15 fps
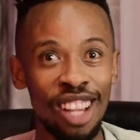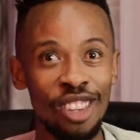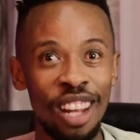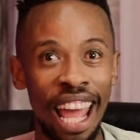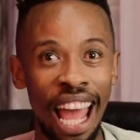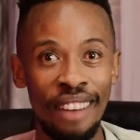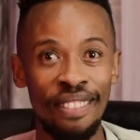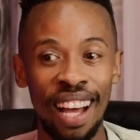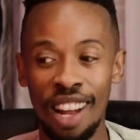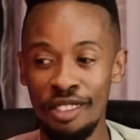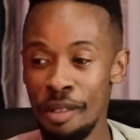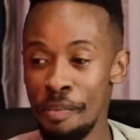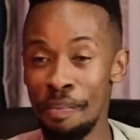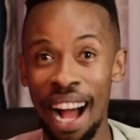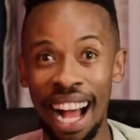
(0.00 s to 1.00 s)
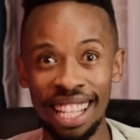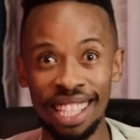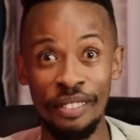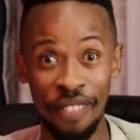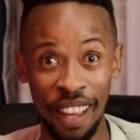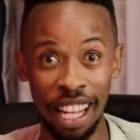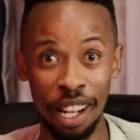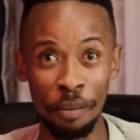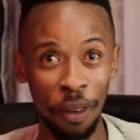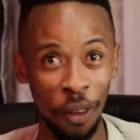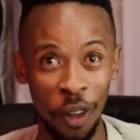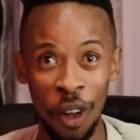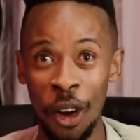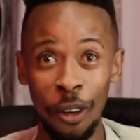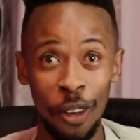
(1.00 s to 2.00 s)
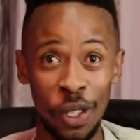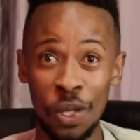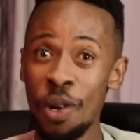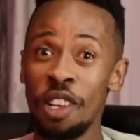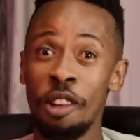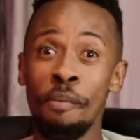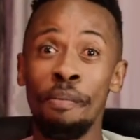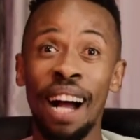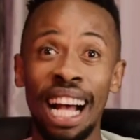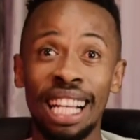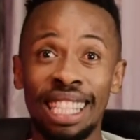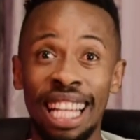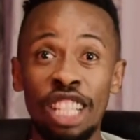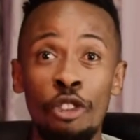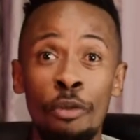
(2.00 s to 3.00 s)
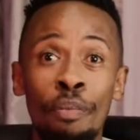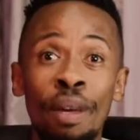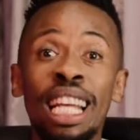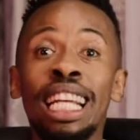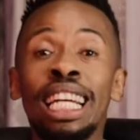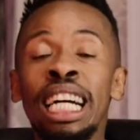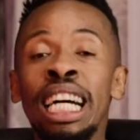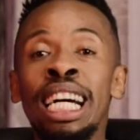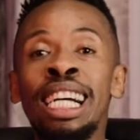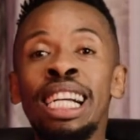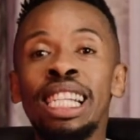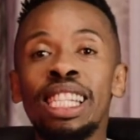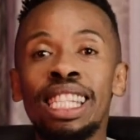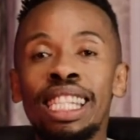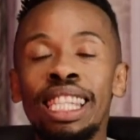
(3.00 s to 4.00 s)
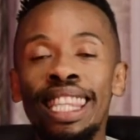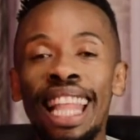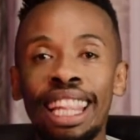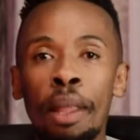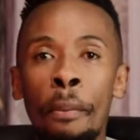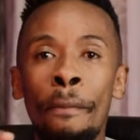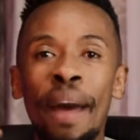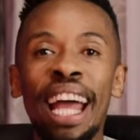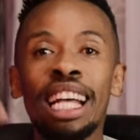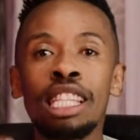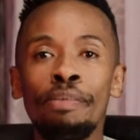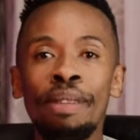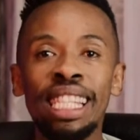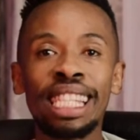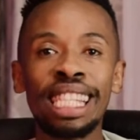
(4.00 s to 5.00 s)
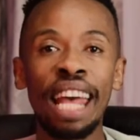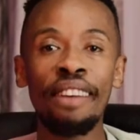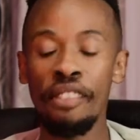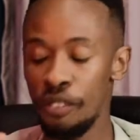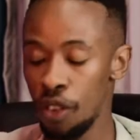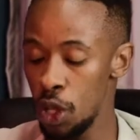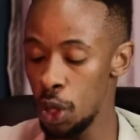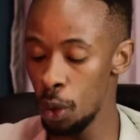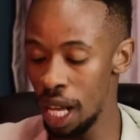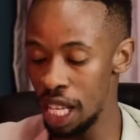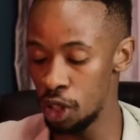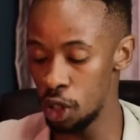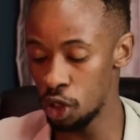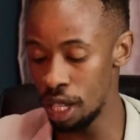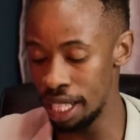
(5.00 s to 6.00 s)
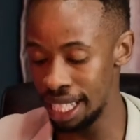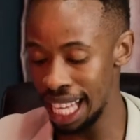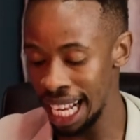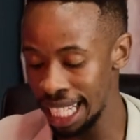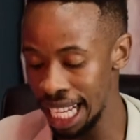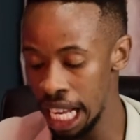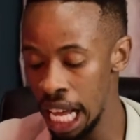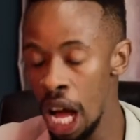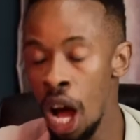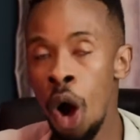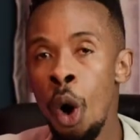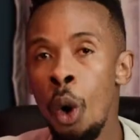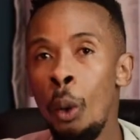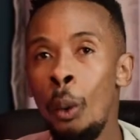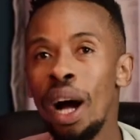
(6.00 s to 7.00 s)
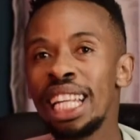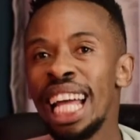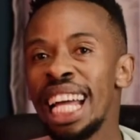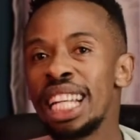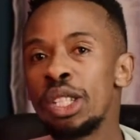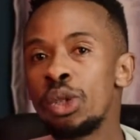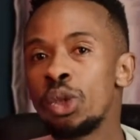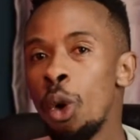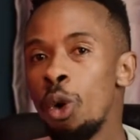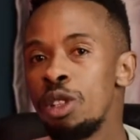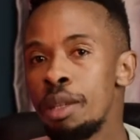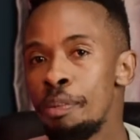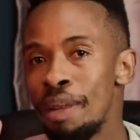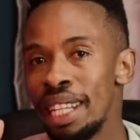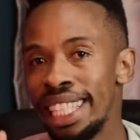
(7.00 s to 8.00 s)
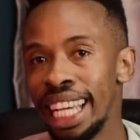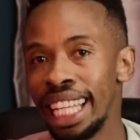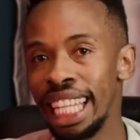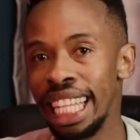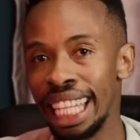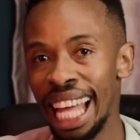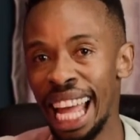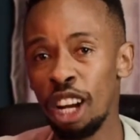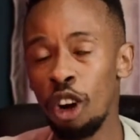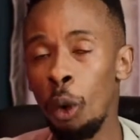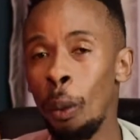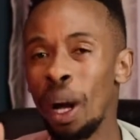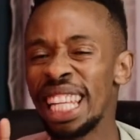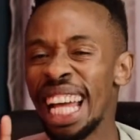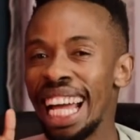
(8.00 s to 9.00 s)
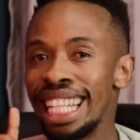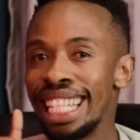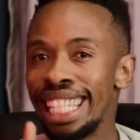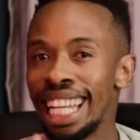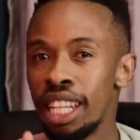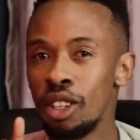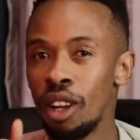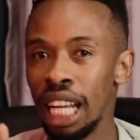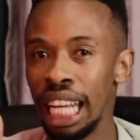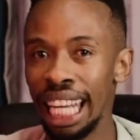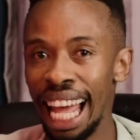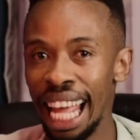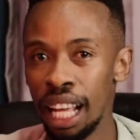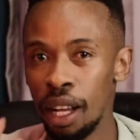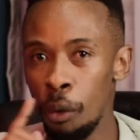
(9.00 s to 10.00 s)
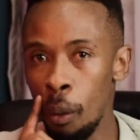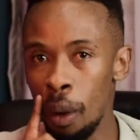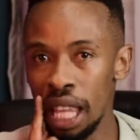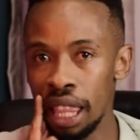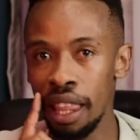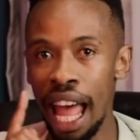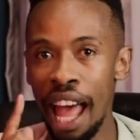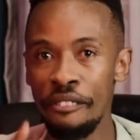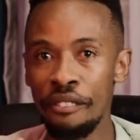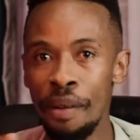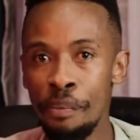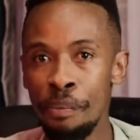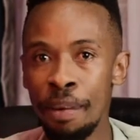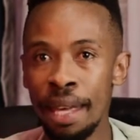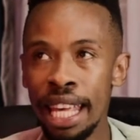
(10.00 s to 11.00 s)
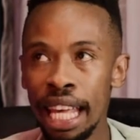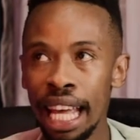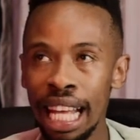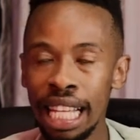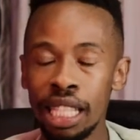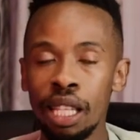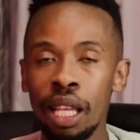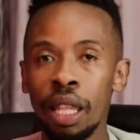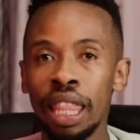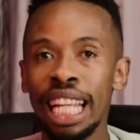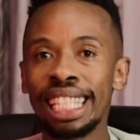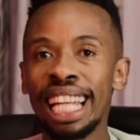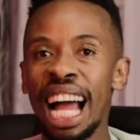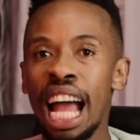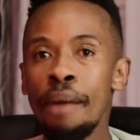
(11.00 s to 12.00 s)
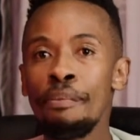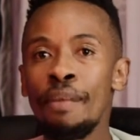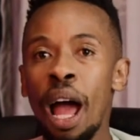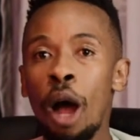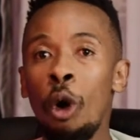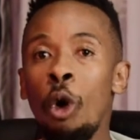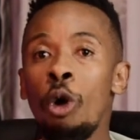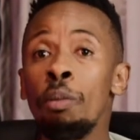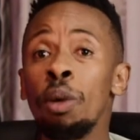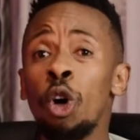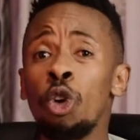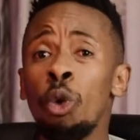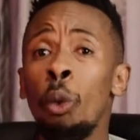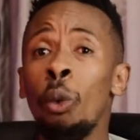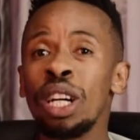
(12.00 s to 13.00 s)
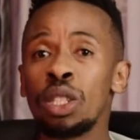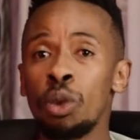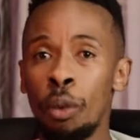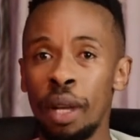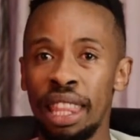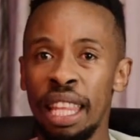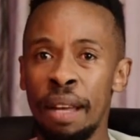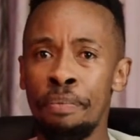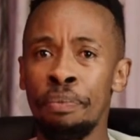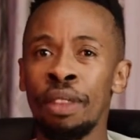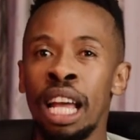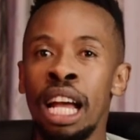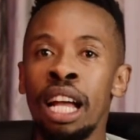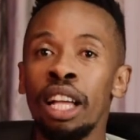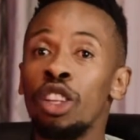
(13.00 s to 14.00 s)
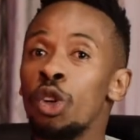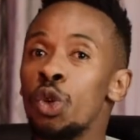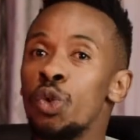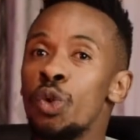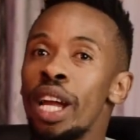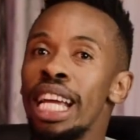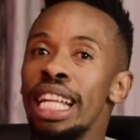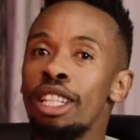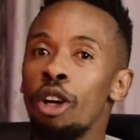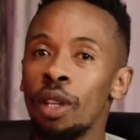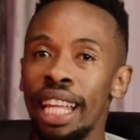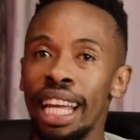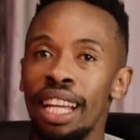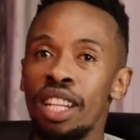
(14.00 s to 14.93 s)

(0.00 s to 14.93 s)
actually have $100 available or $200 that the bank has been saving for you as you're transacting. What I don't particularly like or what I did not like with FNB is the time my home loan was with them. The rate or the